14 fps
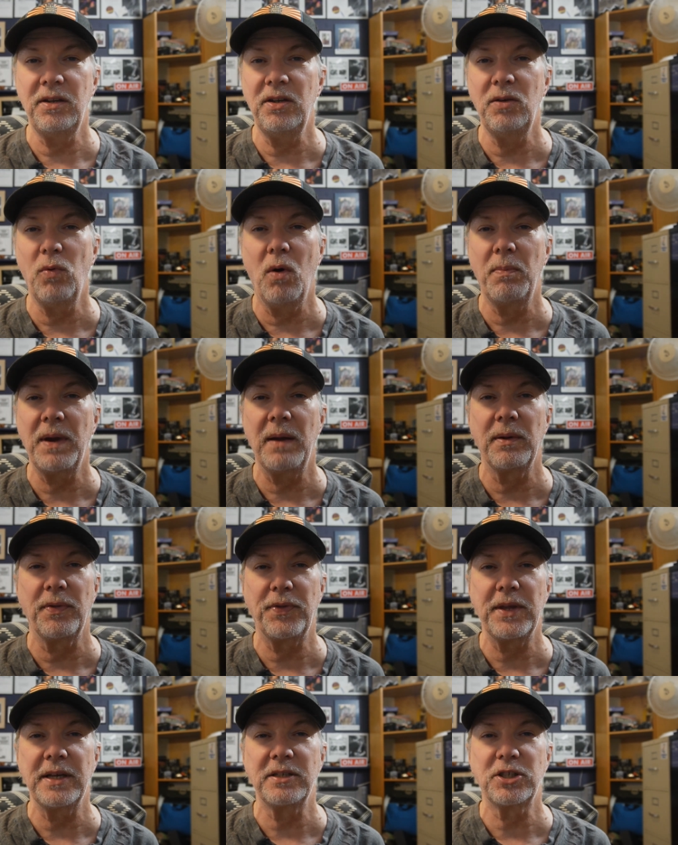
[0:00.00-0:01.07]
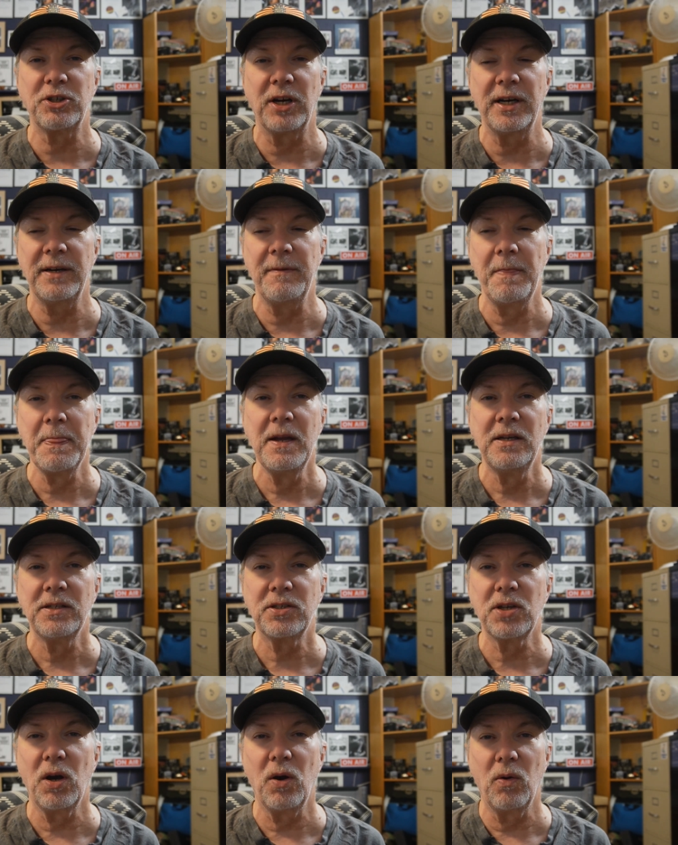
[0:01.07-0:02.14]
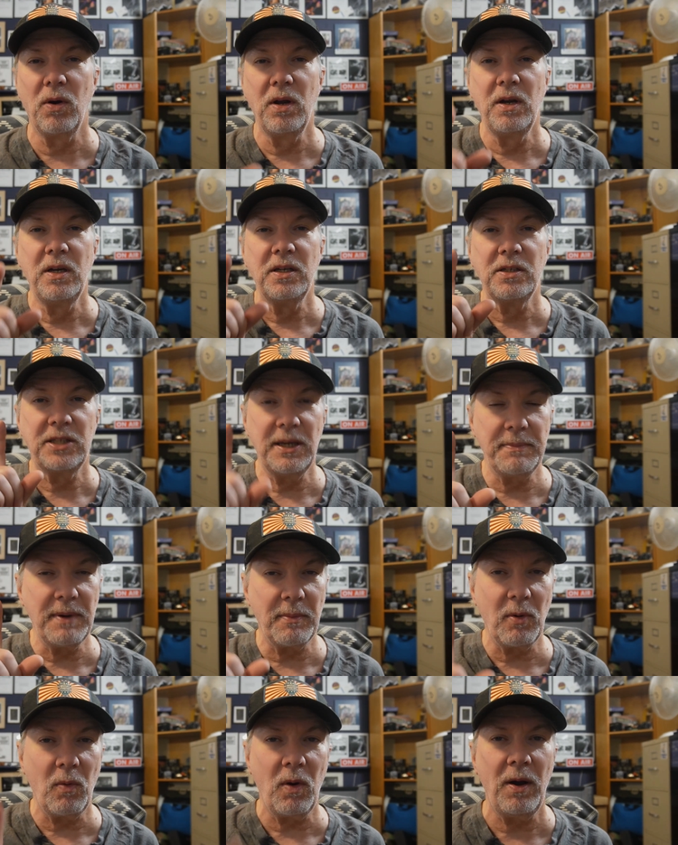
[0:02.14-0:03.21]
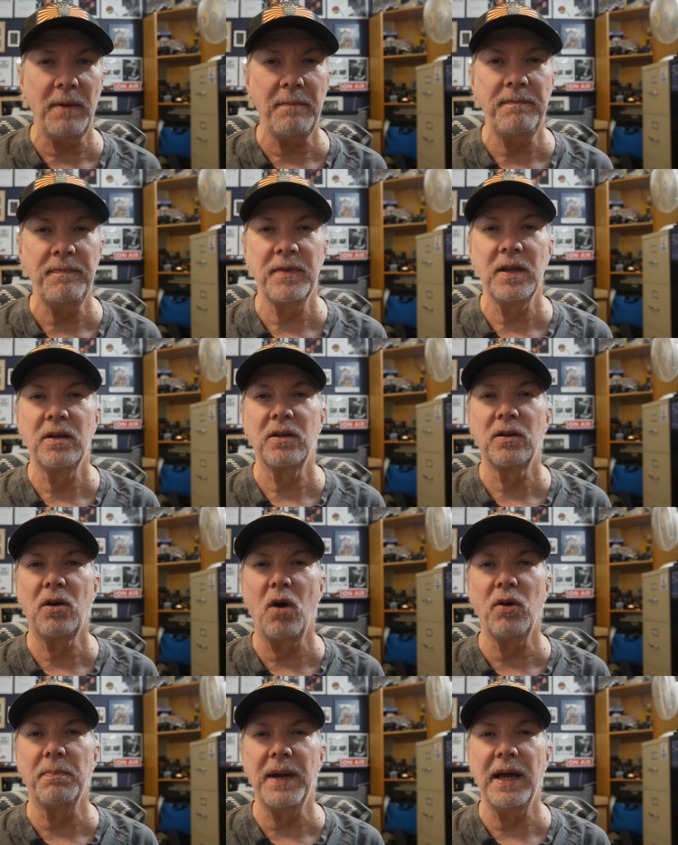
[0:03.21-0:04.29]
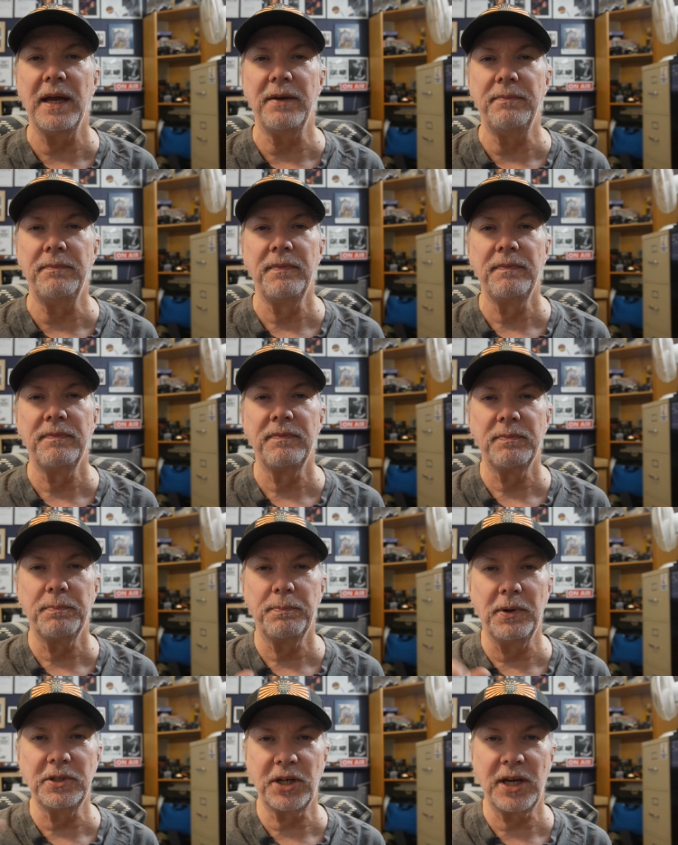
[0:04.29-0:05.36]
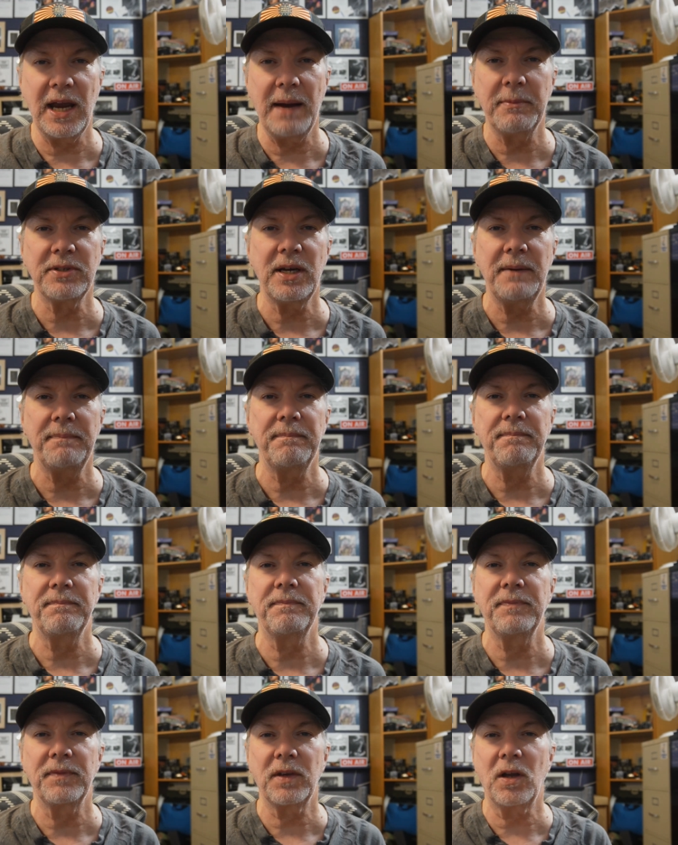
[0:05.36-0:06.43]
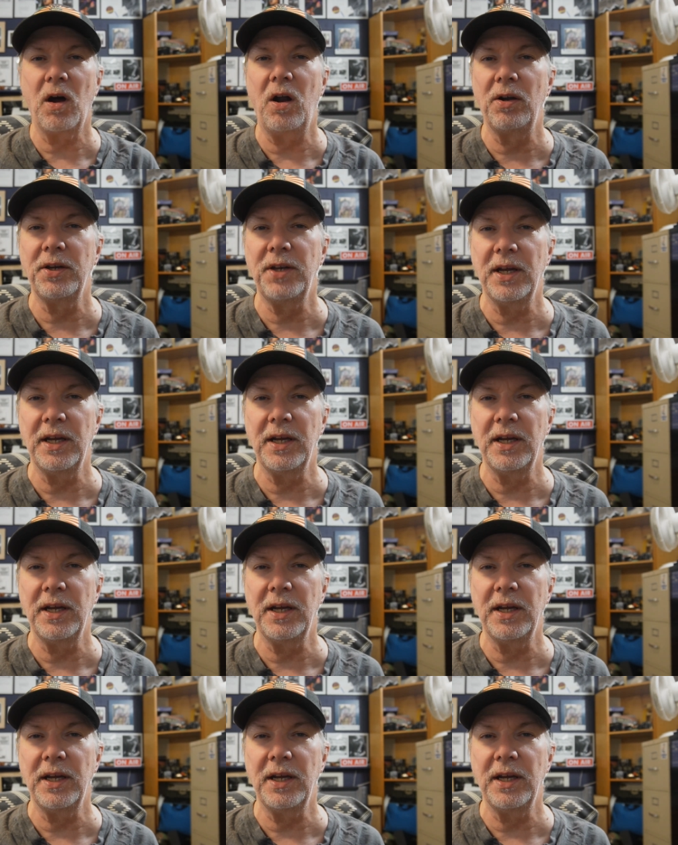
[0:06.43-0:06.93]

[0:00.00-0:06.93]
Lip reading: you won't be able to think straight. So tip number 1, go to bed. Put your cameras up, call it a